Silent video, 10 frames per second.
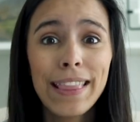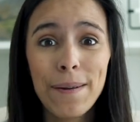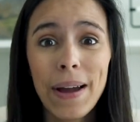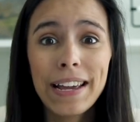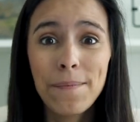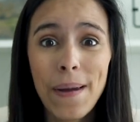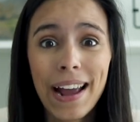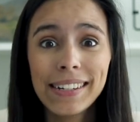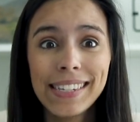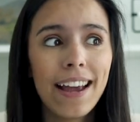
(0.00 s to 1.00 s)
they might come
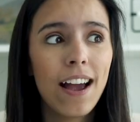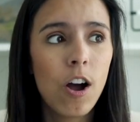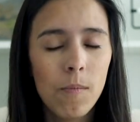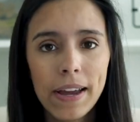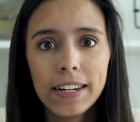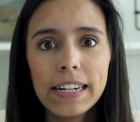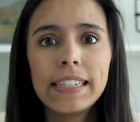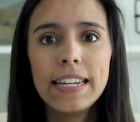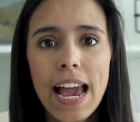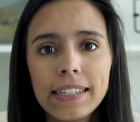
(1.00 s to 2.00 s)
back and say, oh my goodness,
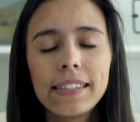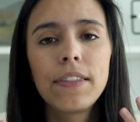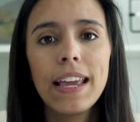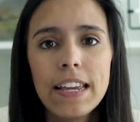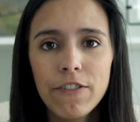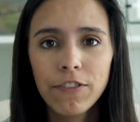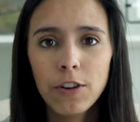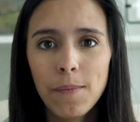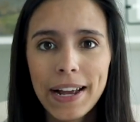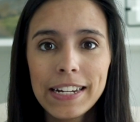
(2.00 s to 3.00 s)
yes, thank you
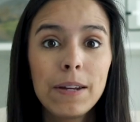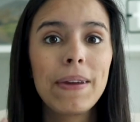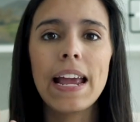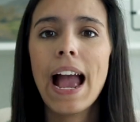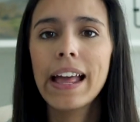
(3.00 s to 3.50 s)
for reminding me.